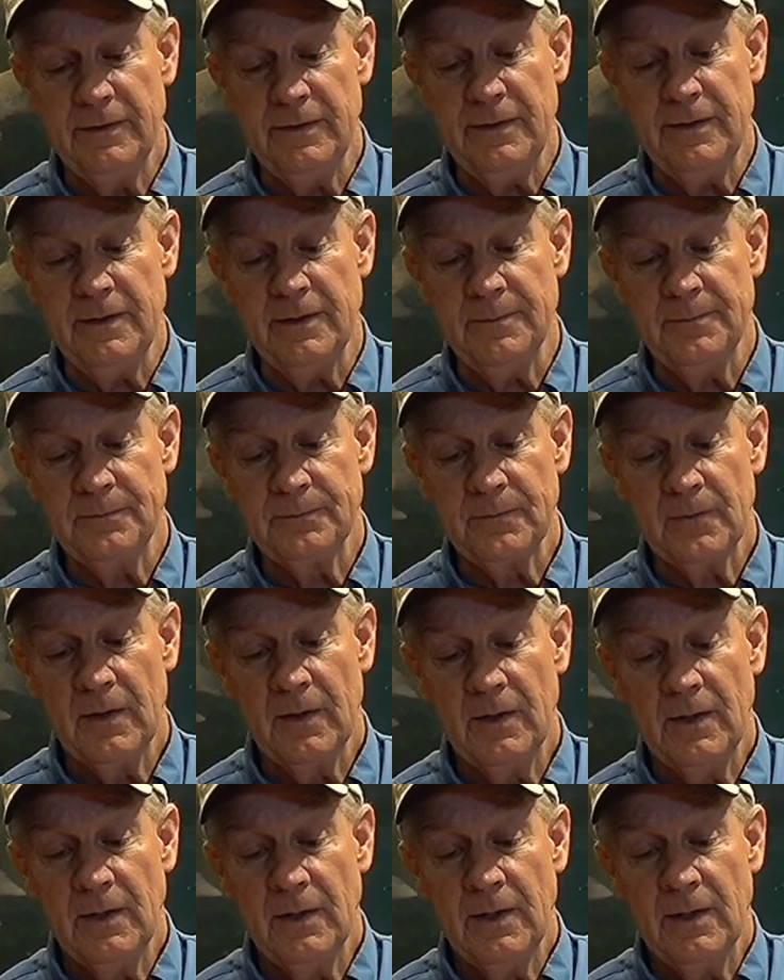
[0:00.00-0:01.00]
the
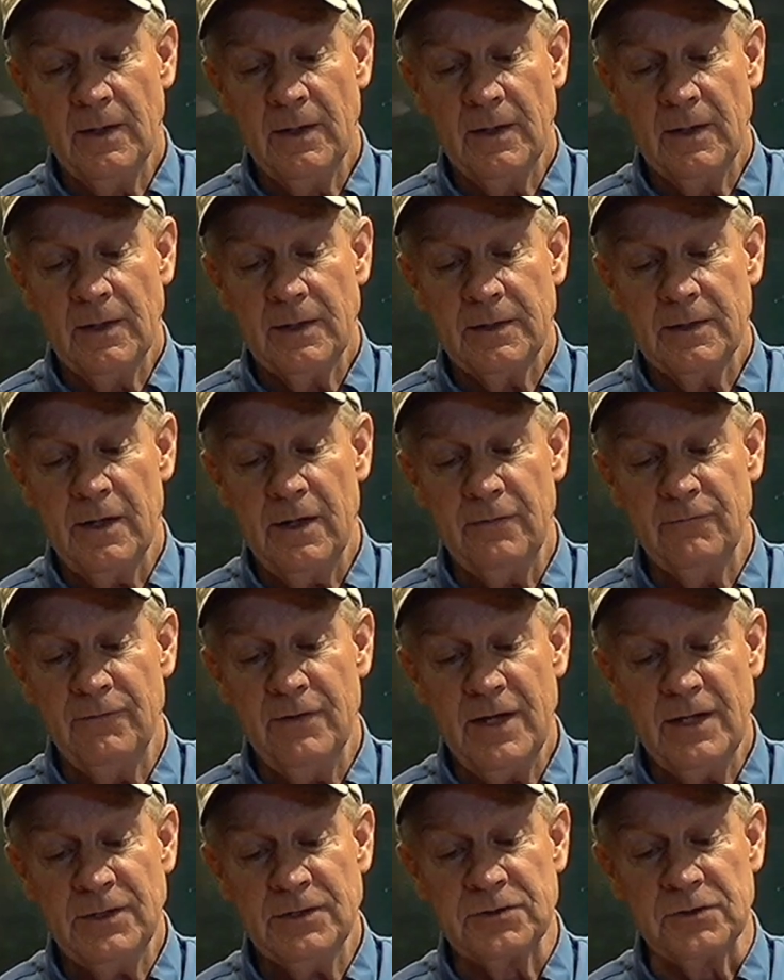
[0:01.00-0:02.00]

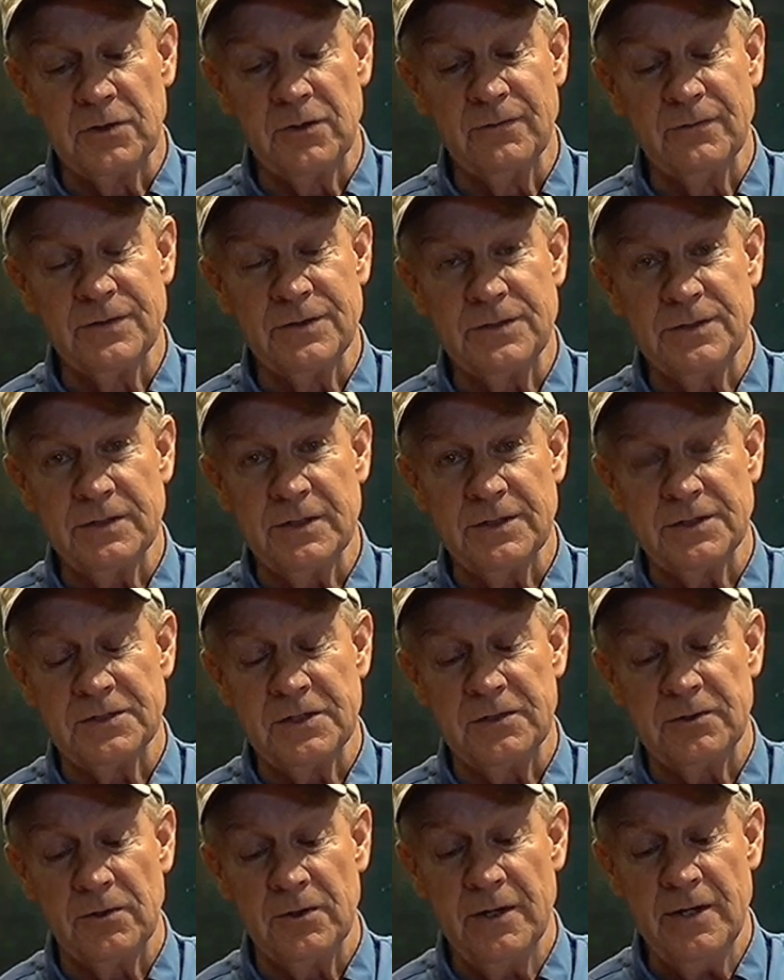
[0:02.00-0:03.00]
convex surface is
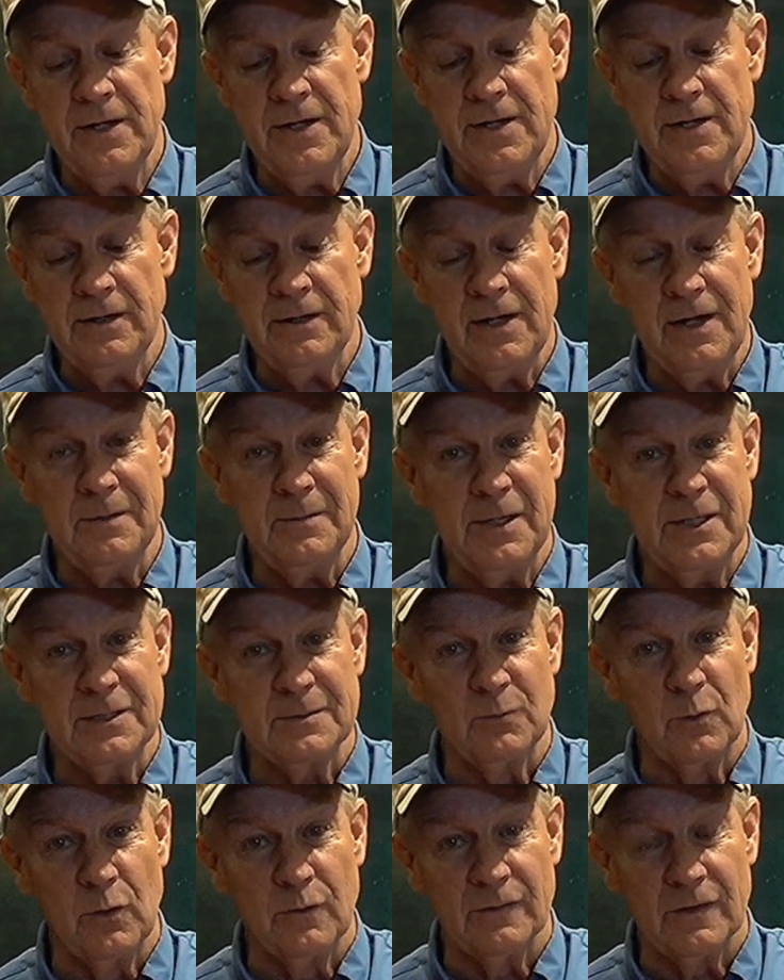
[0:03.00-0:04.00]
underneath and it makes
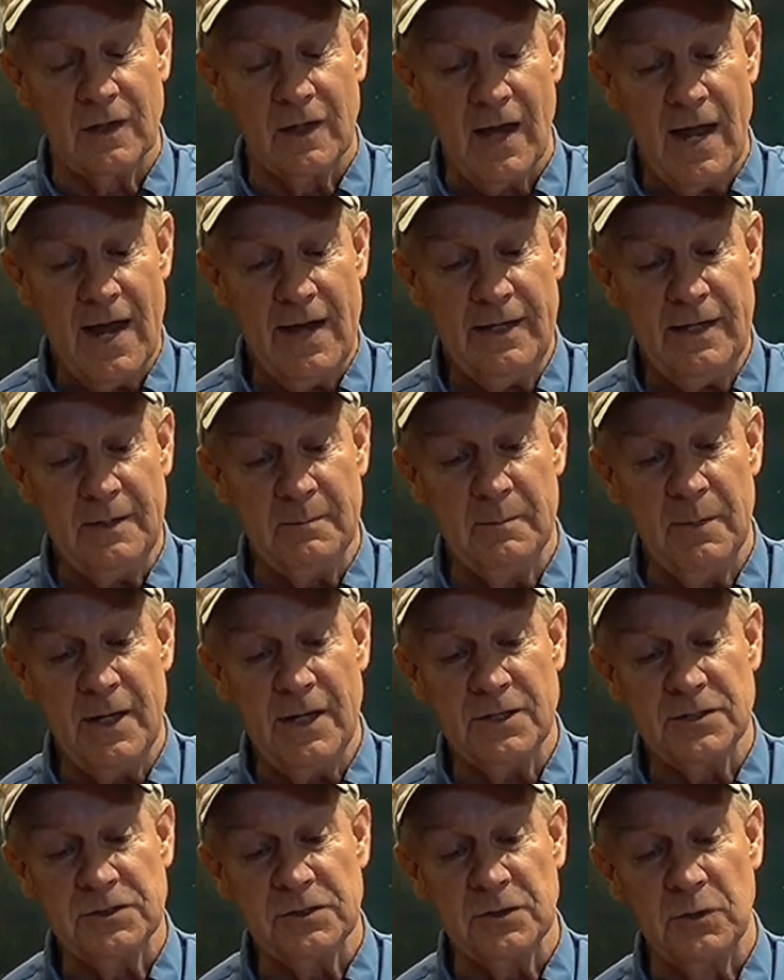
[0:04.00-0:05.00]
it more of a gliding
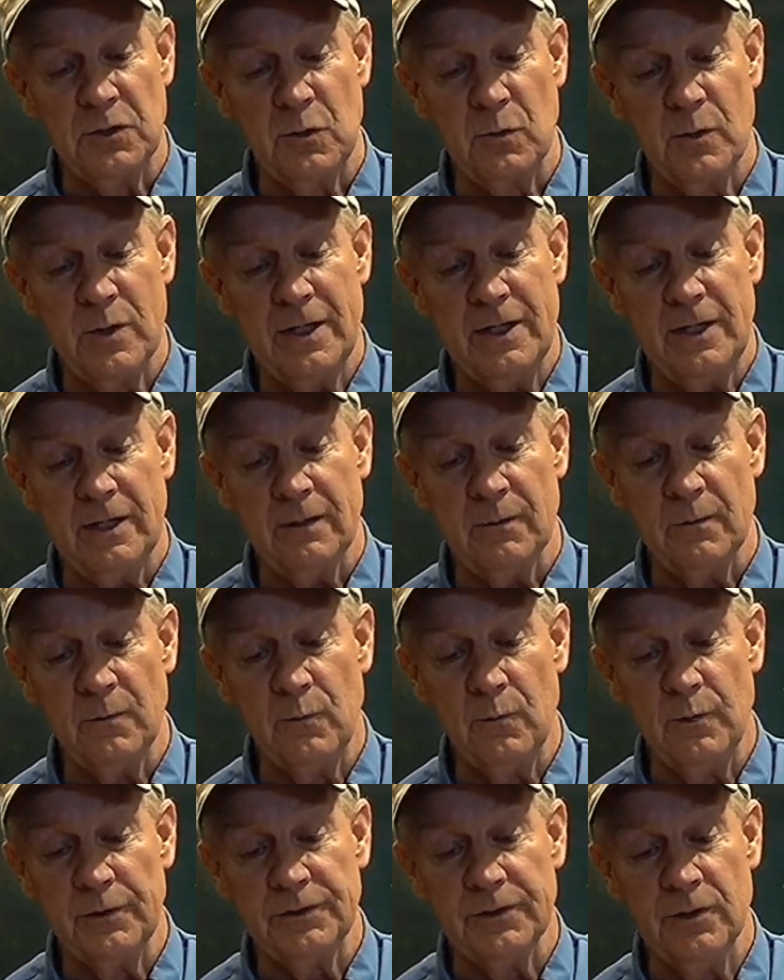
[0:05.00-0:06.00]
bait. So you rig it
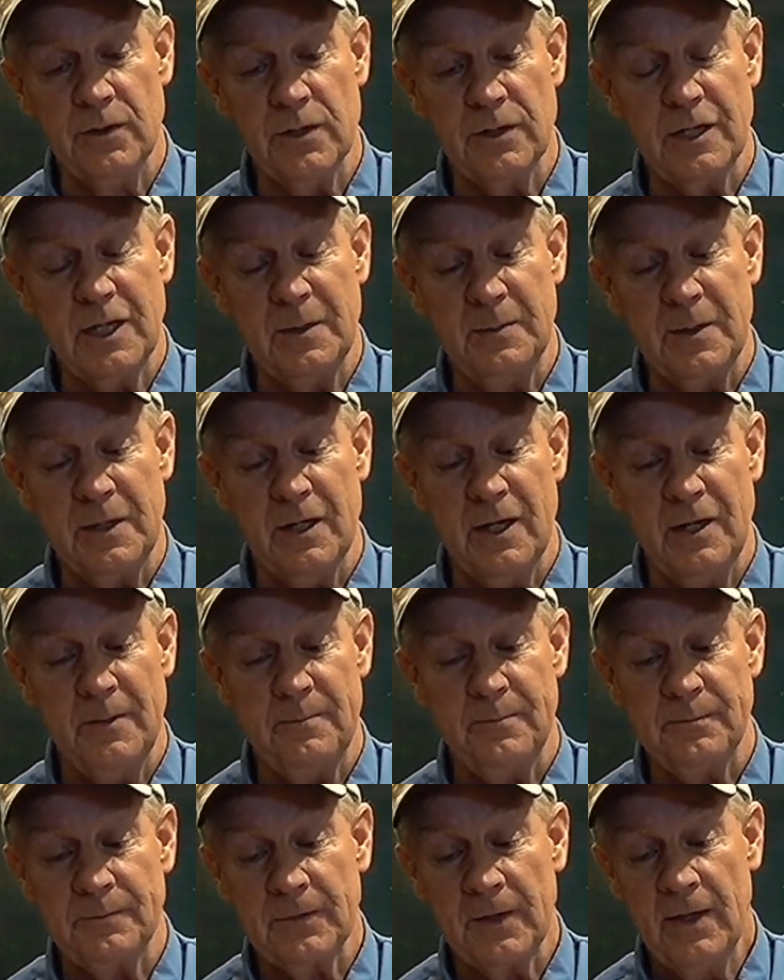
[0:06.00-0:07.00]
with the hook coming
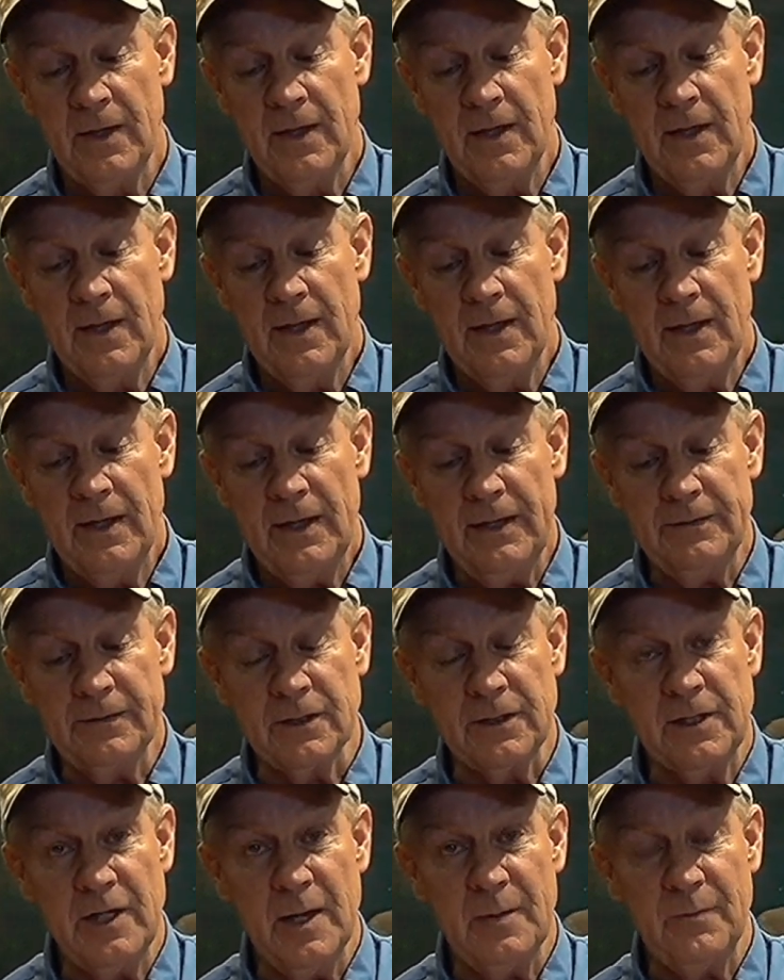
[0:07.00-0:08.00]
up and
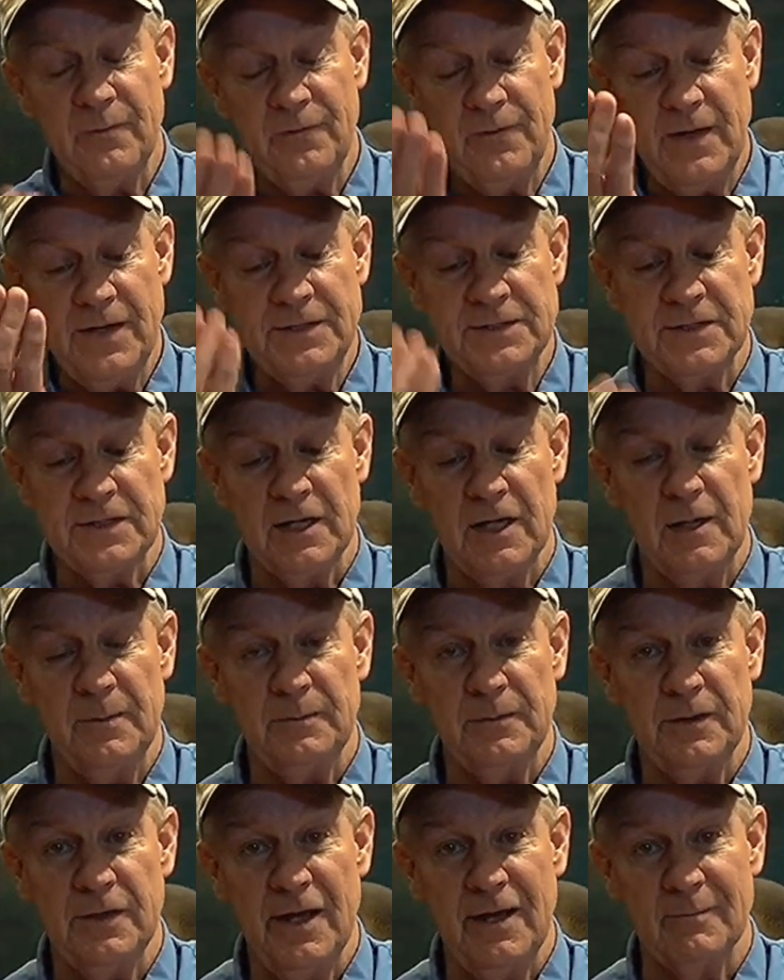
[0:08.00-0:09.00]
the cup facing up,
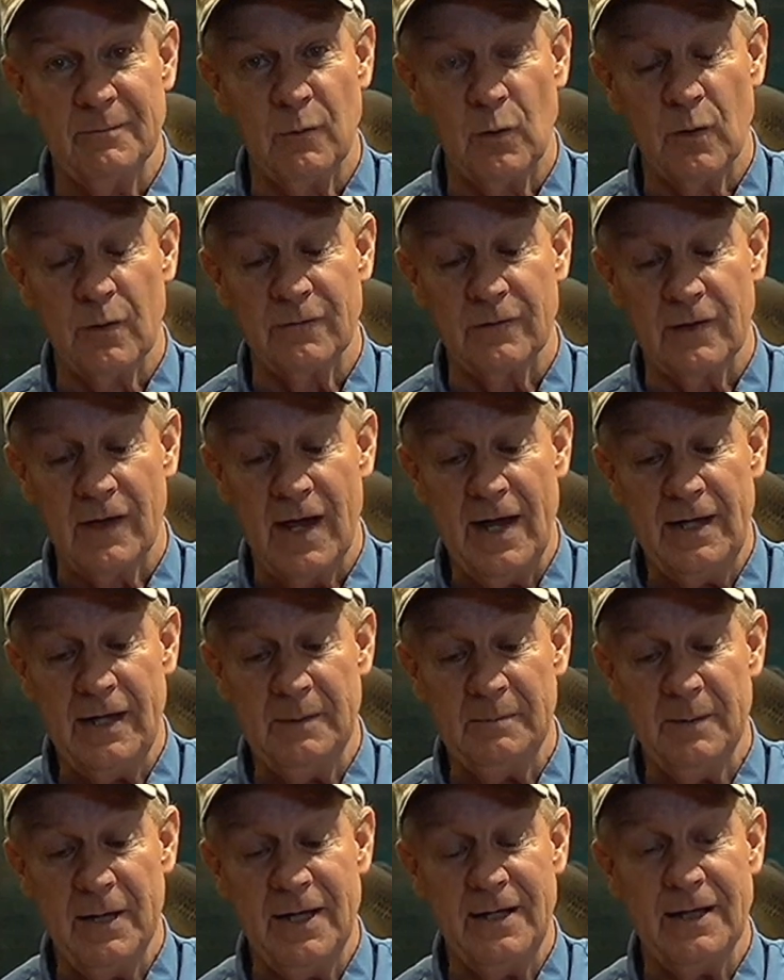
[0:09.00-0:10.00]
then you have more of a
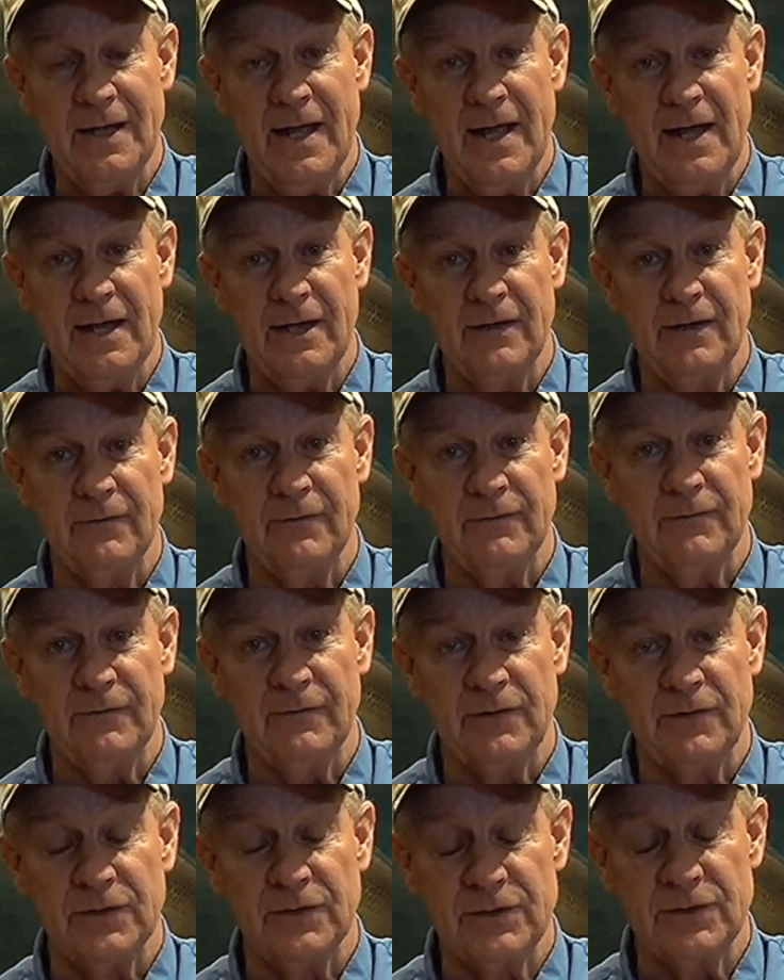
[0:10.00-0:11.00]
gliding bait out of the
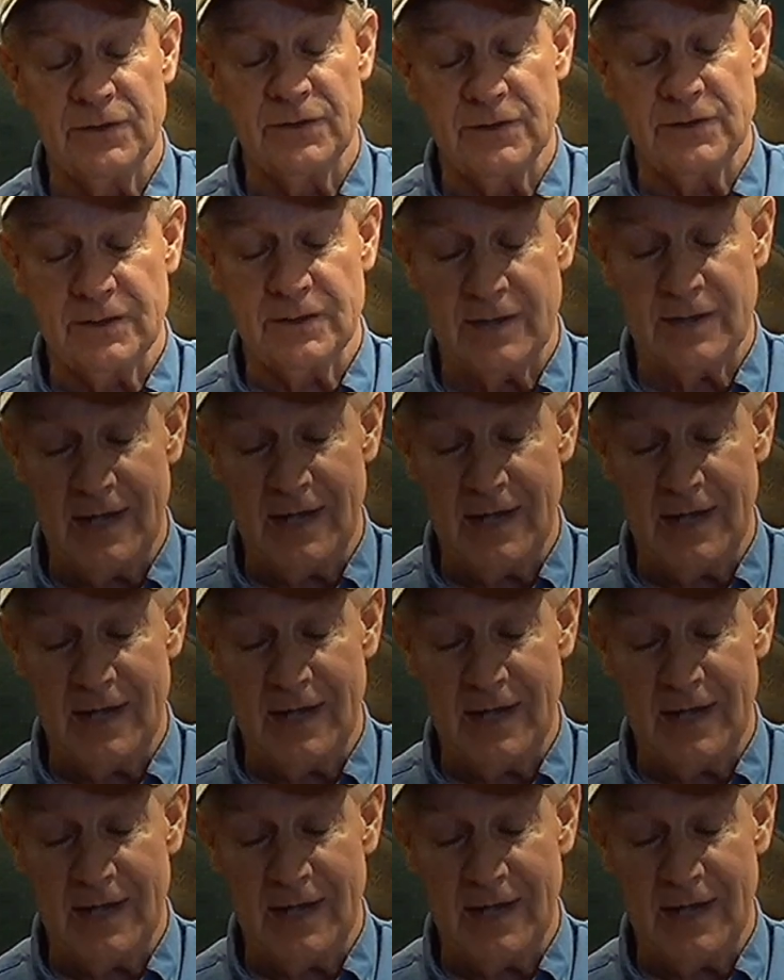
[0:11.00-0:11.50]
Slab Slayer.